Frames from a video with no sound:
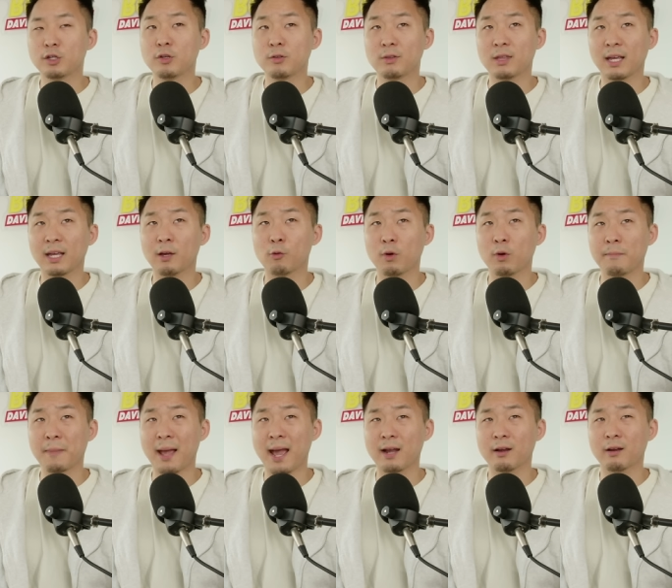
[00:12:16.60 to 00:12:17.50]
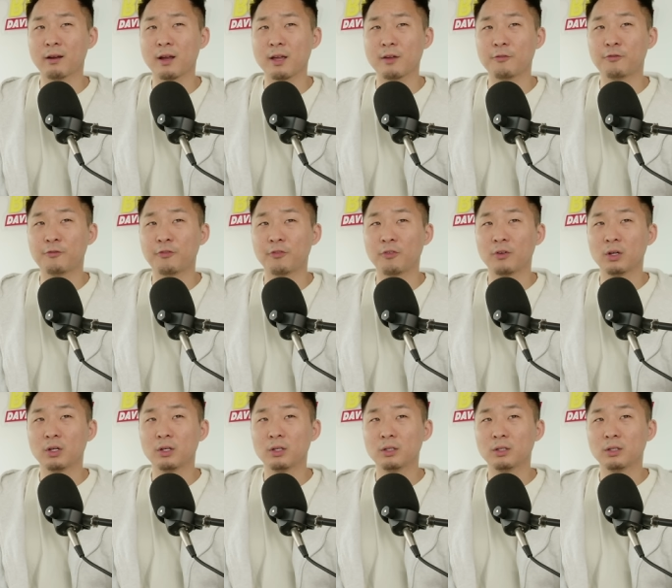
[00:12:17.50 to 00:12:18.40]
Do you think it would matter if
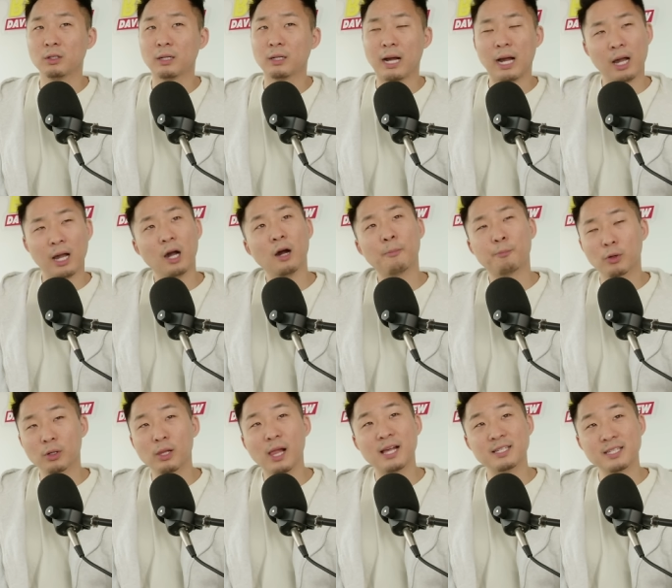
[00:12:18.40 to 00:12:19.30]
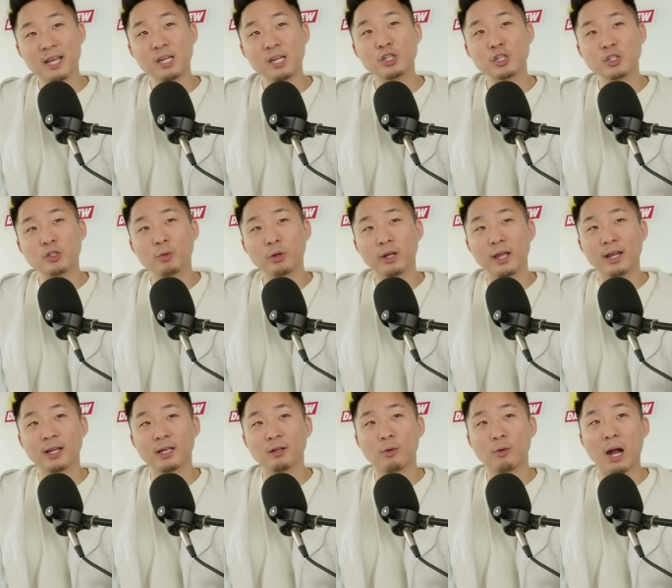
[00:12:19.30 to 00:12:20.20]
upper class Asians were
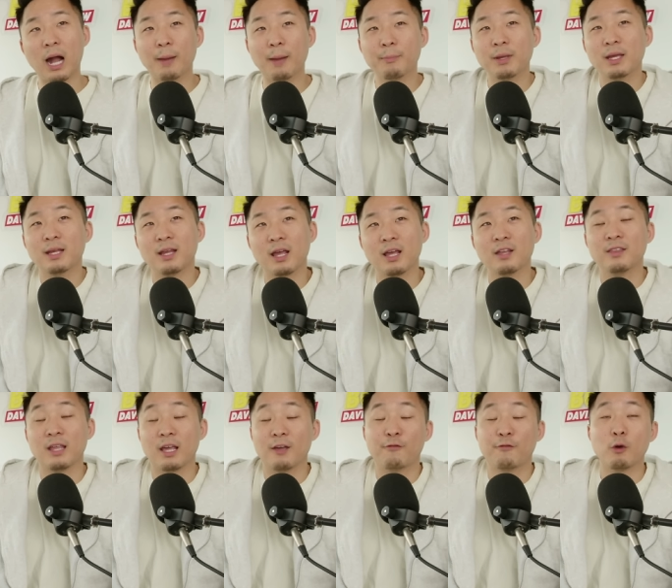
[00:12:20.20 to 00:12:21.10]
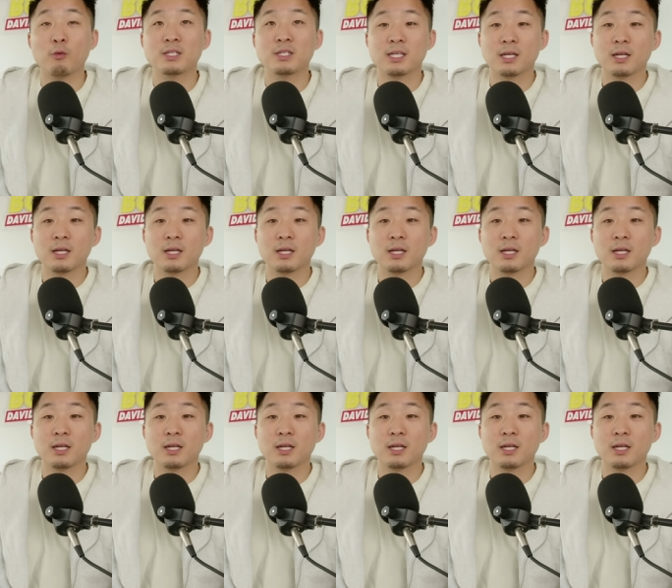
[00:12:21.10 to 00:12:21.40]
getting? robbed? I mean, in, it, it, would was,